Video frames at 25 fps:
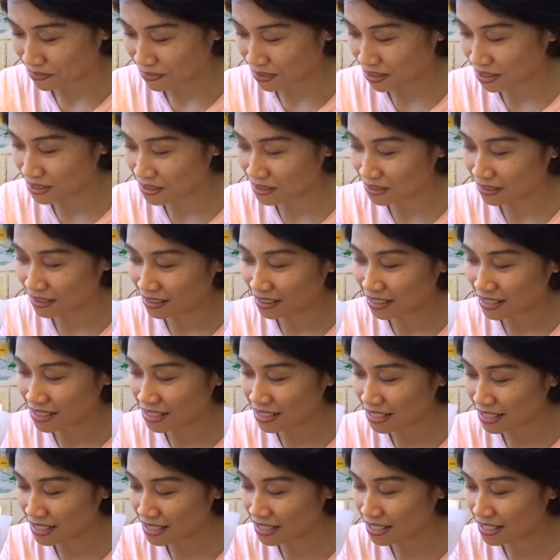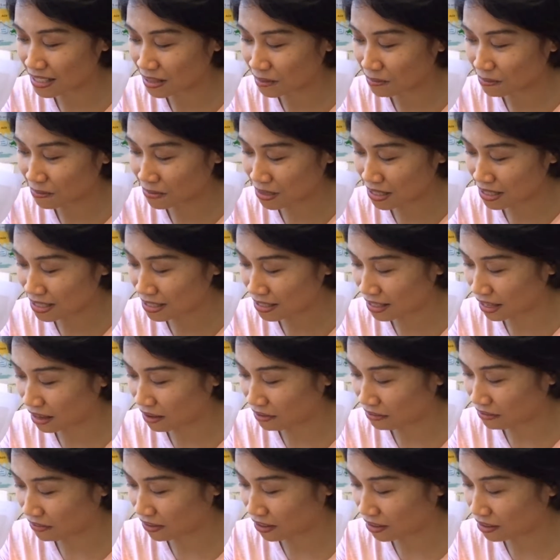So this is number
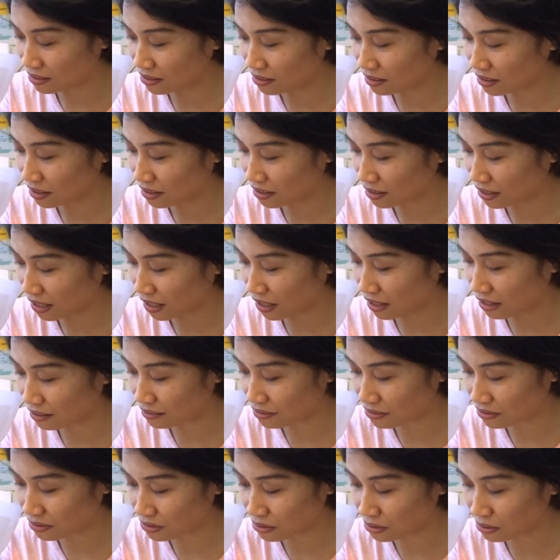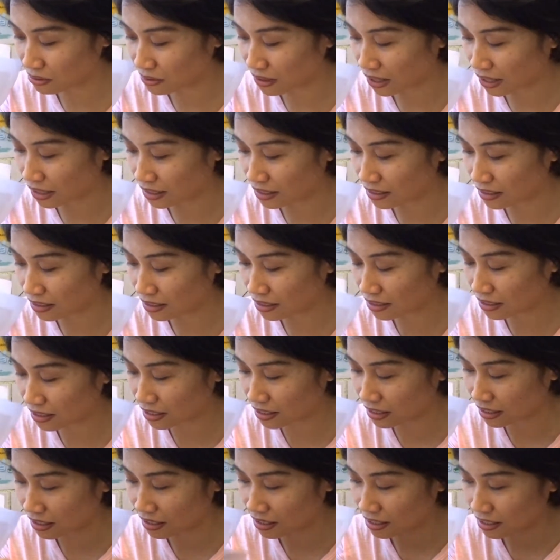7. They have to write it.
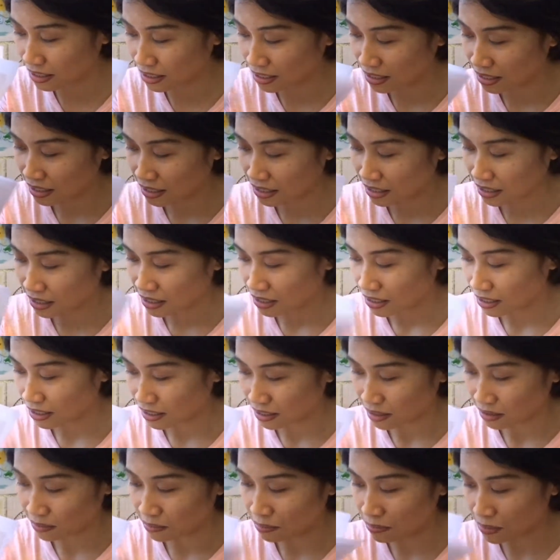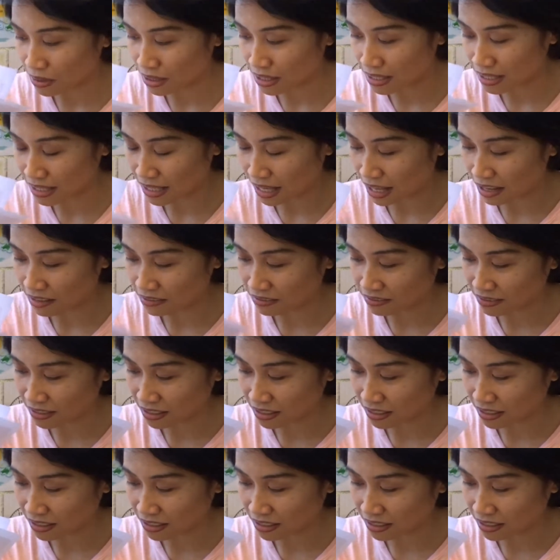Number 7.